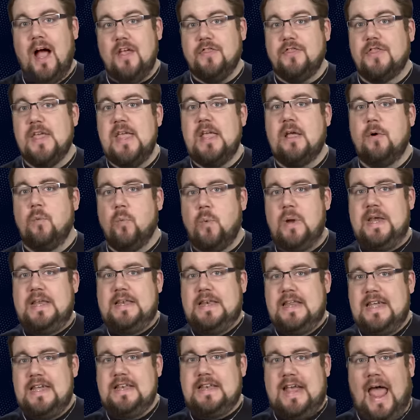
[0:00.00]
I think
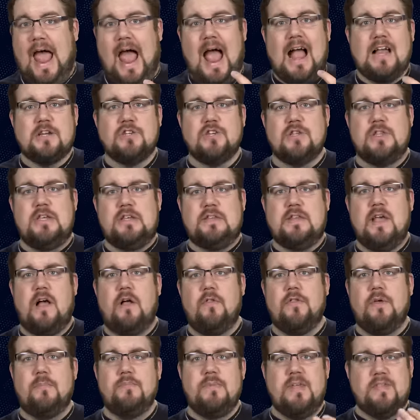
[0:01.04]
we need to actually
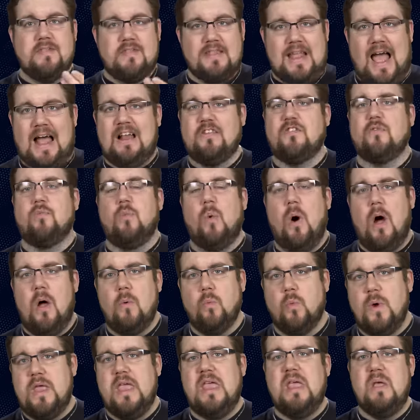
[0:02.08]
tell them that that's
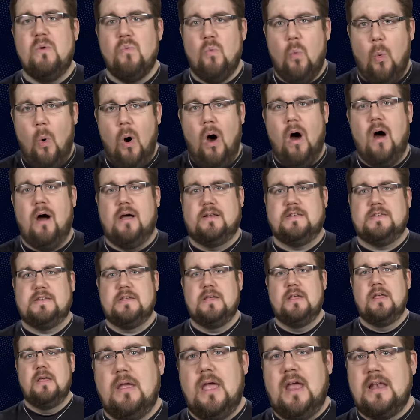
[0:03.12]
what we
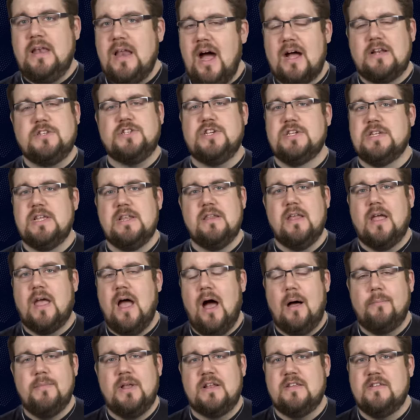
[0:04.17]
want, and not just in the
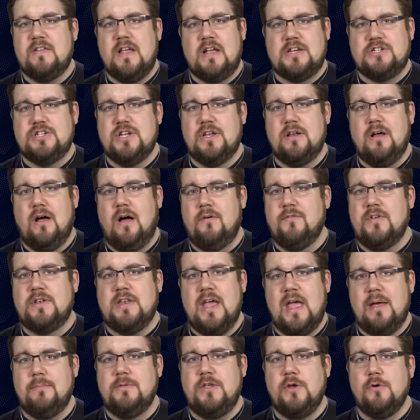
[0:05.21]
comments section of a
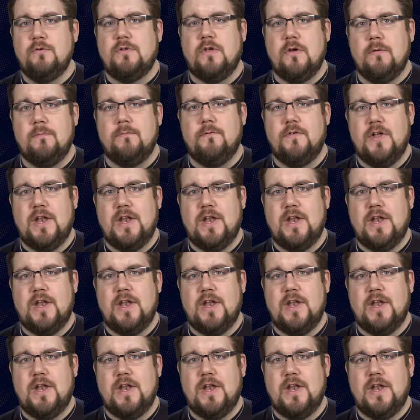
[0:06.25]
damn YouTube